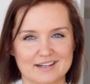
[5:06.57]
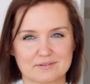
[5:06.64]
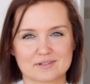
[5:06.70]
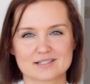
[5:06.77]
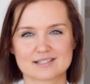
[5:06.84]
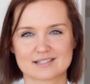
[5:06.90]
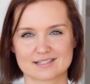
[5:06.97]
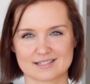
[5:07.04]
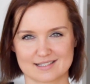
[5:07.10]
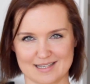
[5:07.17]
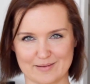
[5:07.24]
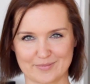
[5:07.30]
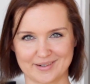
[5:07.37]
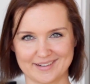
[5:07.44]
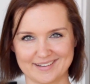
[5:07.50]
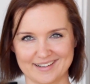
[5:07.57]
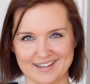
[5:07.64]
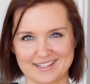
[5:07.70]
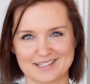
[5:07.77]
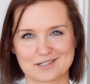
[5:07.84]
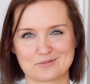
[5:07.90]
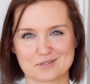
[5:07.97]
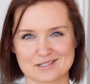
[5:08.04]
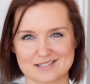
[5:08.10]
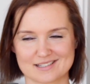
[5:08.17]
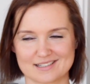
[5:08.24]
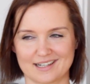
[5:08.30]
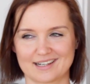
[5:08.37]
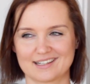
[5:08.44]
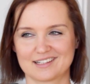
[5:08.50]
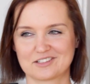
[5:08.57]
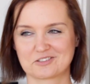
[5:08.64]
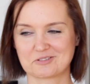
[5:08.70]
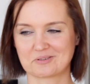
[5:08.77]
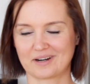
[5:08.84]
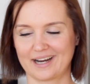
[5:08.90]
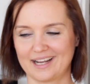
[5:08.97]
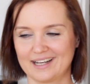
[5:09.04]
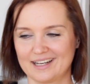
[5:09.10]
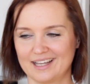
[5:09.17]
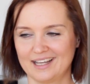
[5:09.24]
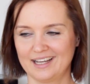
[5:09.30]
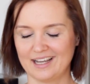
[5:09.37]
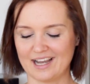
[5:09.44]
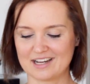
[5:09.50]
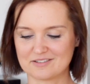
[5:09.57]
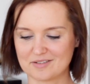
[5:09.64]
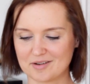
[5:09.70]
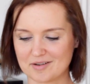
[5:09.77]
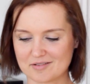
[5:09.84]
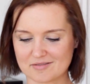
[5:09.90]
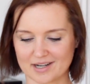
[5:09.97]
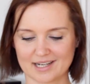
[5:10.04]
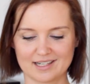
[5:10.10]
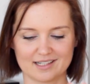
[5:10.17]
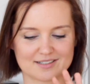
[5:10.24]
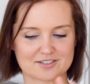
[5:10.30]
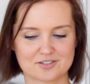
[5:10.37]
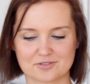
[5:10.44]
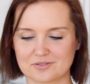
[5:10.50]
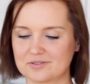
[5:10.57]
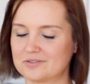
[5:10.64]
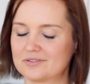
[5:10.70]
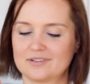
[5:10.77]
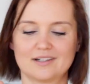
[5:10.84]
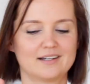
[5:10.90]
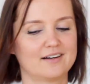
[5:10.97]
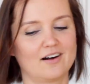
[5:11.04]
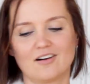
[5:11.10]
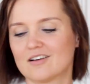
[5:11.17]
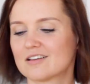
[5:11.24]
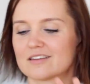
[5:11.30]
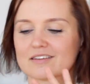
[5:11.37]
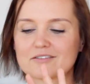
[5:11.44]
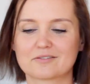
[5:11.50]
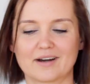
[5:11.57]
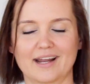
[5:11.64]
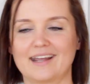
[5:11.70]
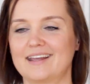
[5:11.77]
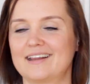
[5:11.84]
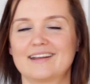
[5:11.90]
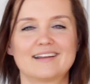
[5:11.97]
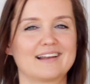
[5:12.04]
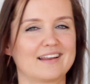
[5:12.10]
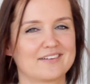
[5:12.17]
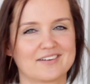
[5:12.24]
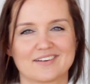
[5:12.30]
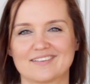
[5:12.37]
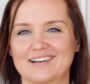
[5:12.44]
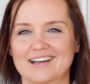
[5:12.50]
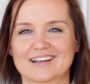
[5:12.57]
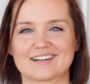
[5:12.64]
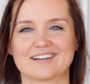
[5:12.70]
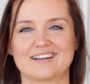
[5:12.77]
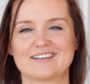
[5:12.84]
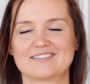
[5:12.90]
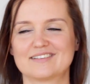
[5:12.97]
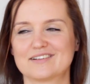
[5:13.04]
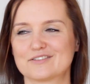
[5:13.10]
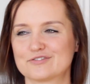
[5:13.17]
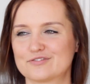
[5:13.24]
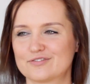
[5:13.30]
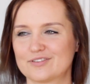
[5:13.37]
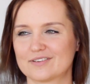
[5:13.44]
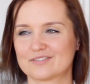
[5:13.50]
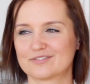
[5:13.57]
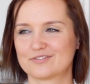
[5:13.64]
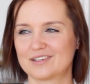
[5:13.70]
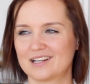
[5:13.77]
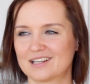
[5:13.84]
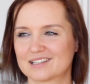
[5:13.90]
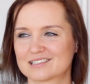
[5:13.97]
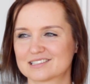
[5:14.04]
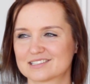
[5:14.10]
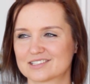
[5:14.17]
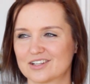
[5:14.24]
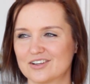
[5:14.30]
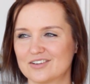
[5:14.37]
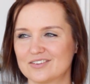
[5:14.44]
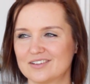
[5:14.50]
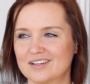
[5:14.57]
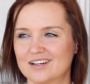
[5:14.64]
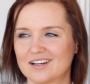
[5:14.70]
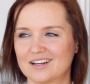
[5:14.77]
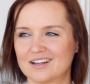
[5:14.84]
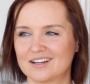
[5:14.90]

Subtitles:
It was summer and it was starting to rain, and we were running through all the rain, you know, like, and we were feeling so